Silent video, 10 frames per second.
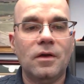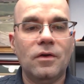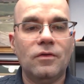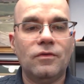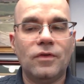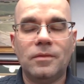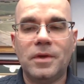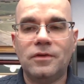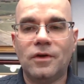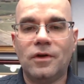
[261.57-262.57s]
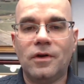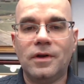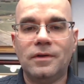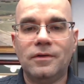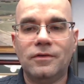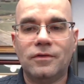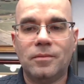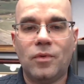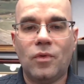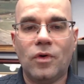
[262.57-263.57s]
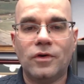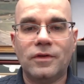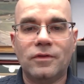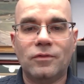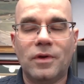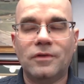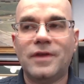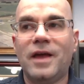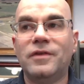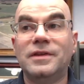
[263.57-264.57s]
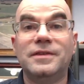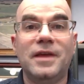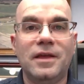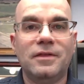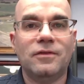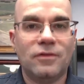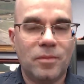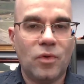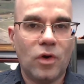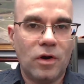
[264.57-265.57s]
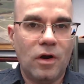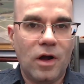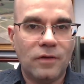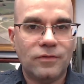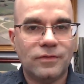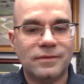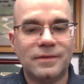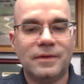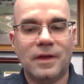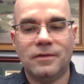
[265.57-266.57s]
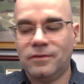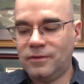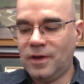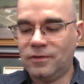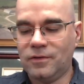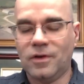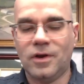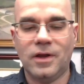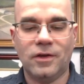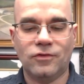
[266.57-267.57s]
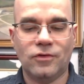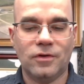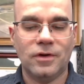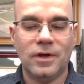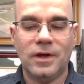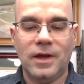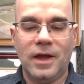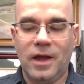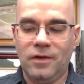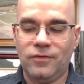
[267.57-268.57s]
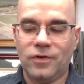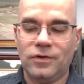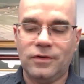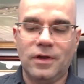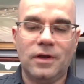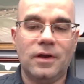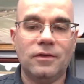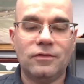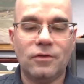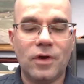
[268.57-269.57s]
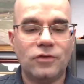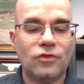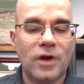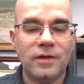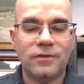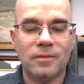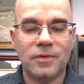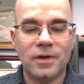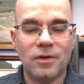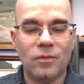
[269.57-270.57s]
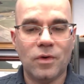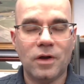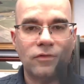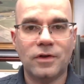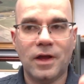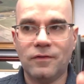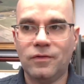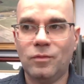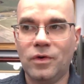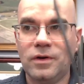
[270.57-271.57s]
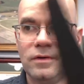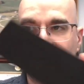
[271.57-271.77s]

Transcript: filament on support, as well as having to take the support off. That takes a lot of extra effort. So I tried something where I was going to have one